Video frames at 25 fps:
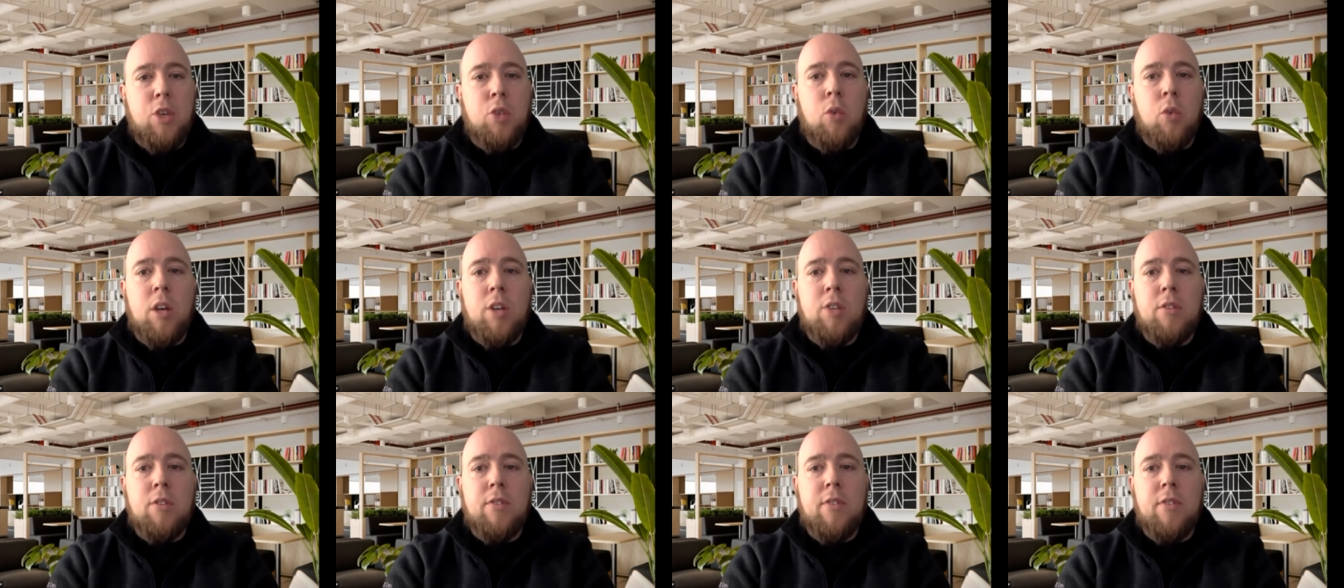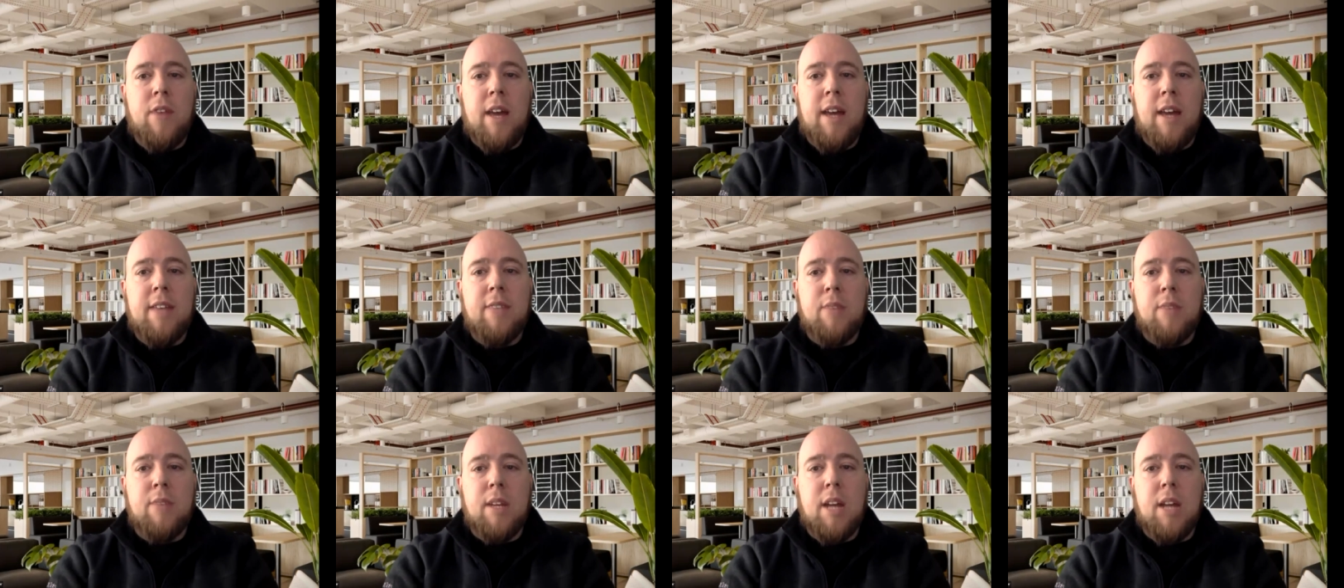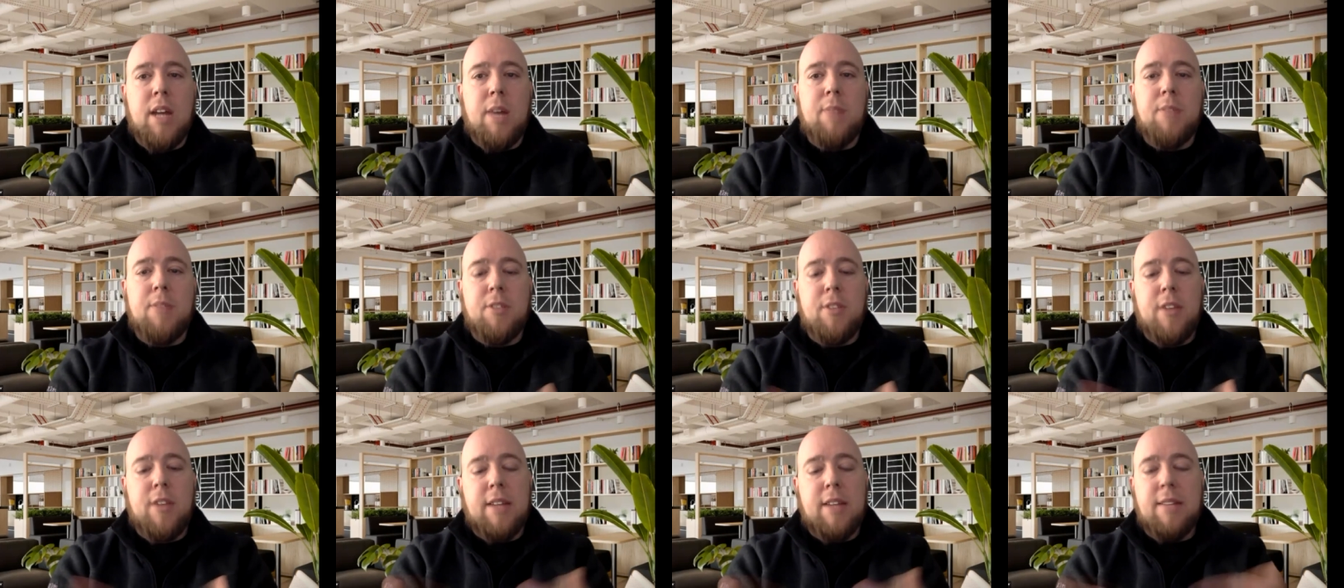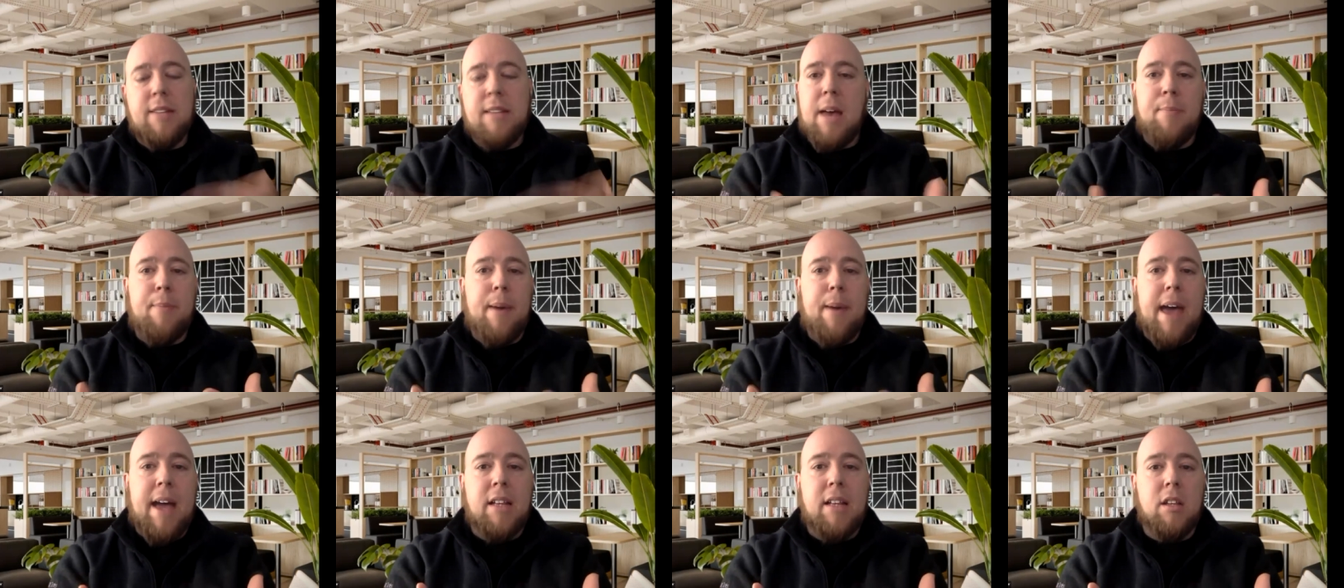that you want to advise when it comes to
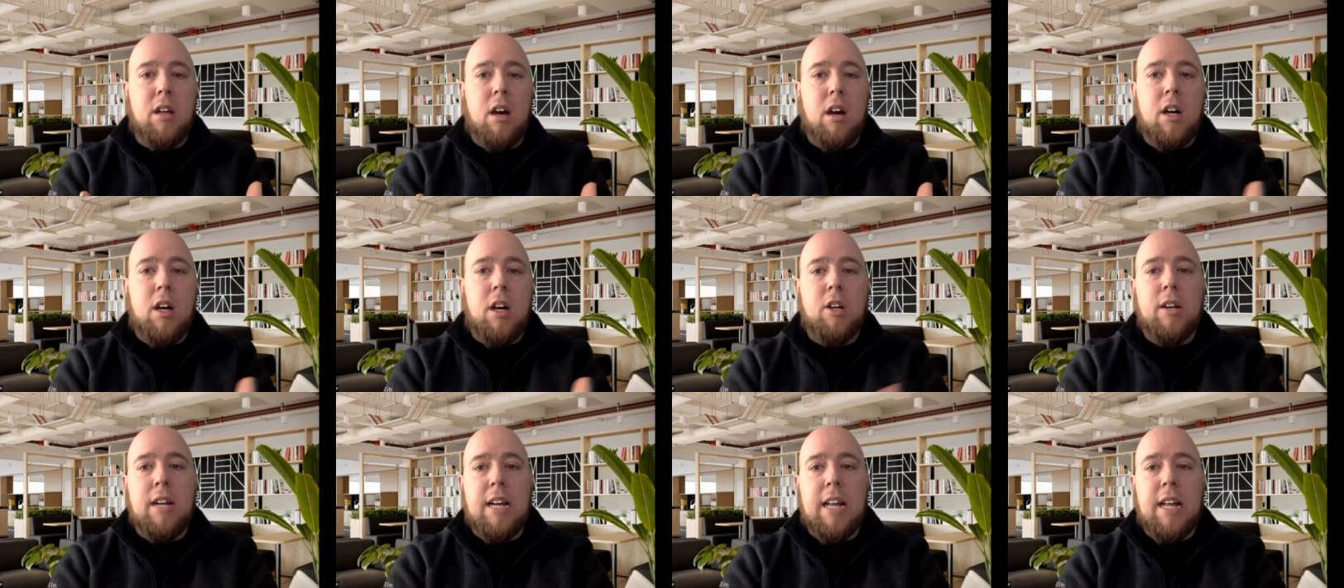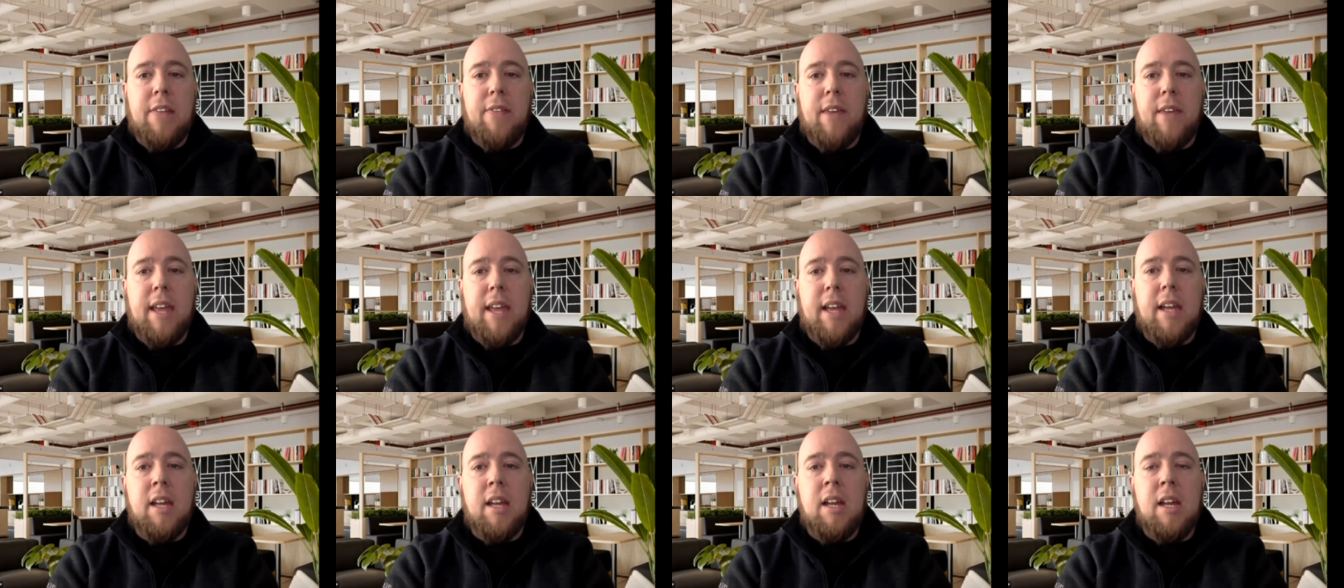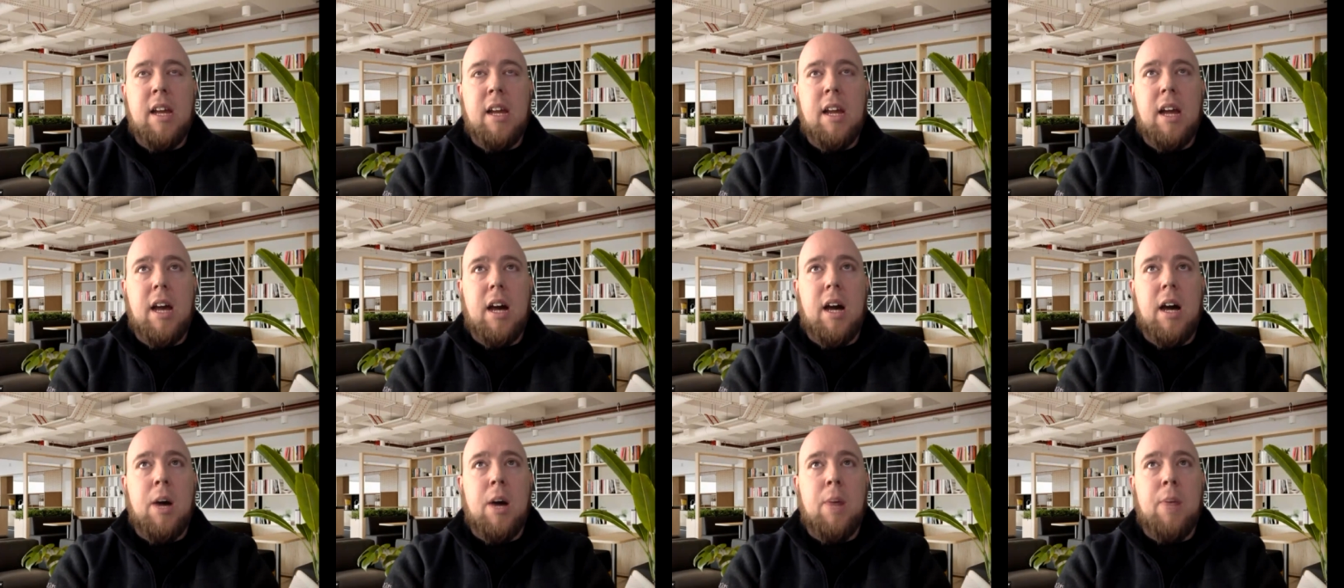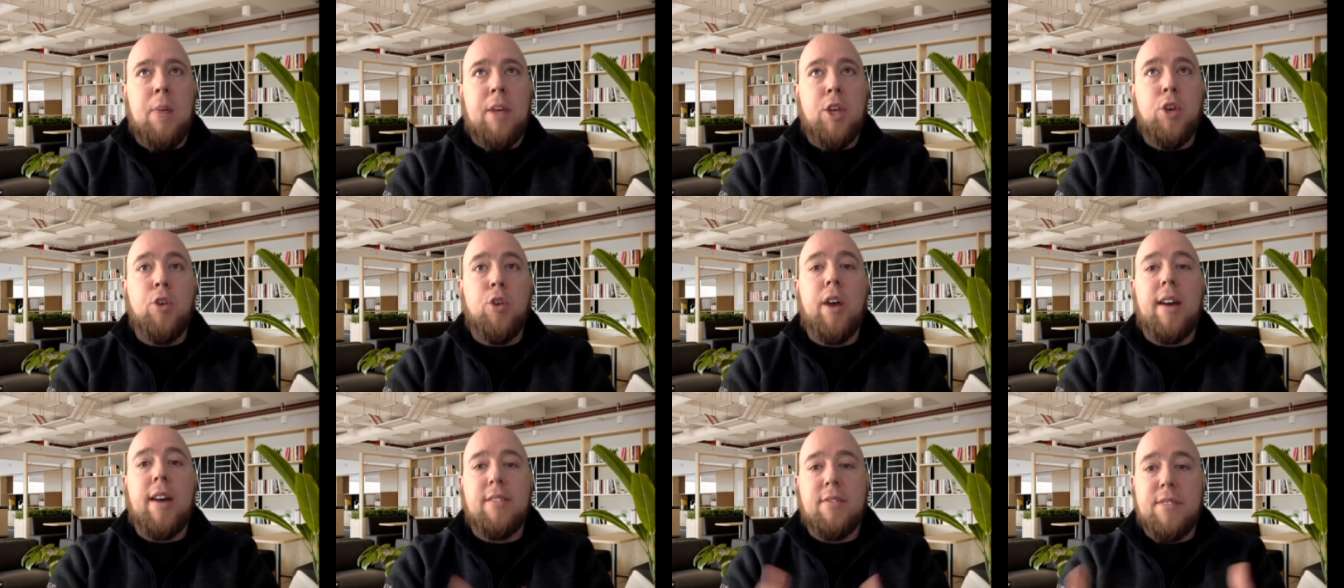that backlog or anything
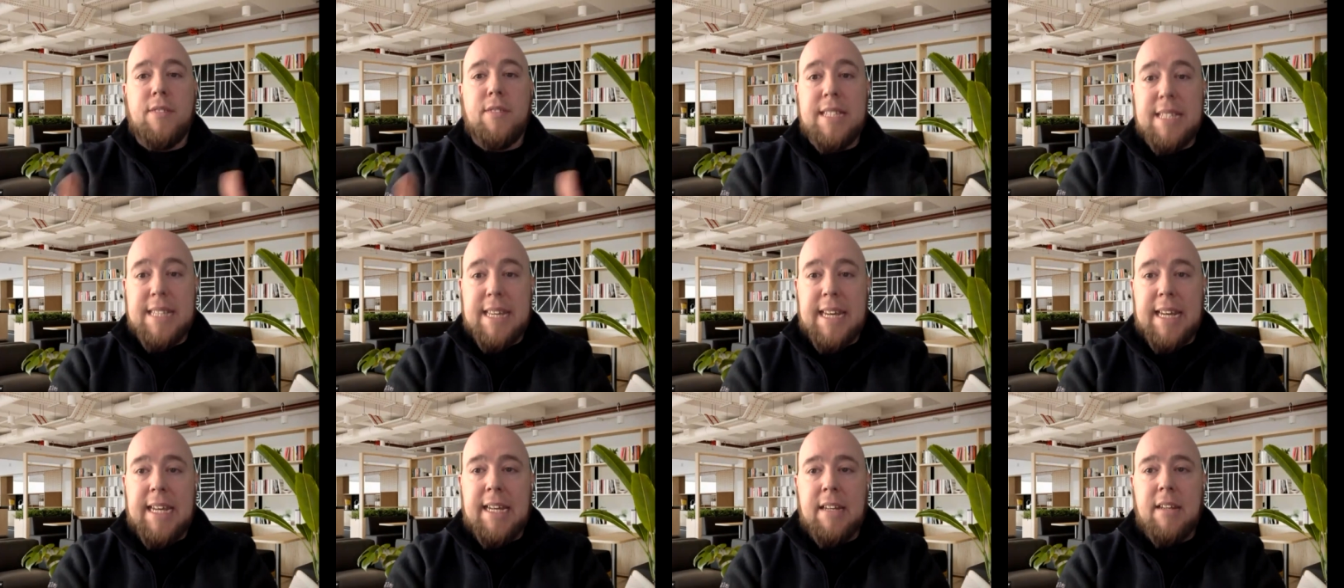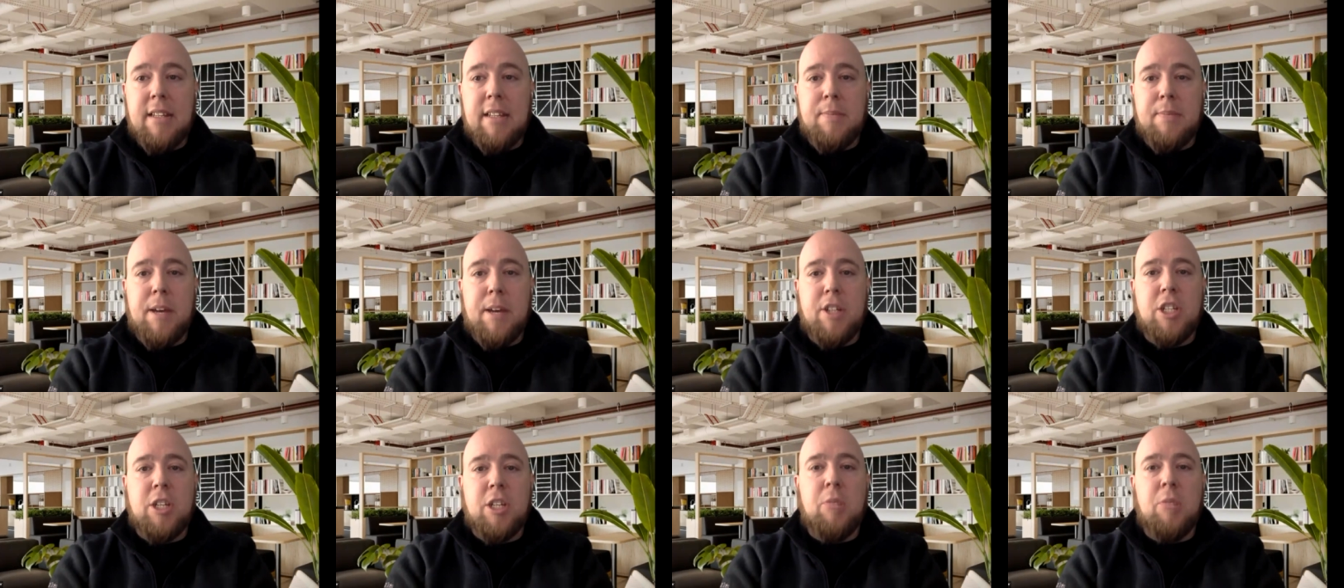that you guys have seen,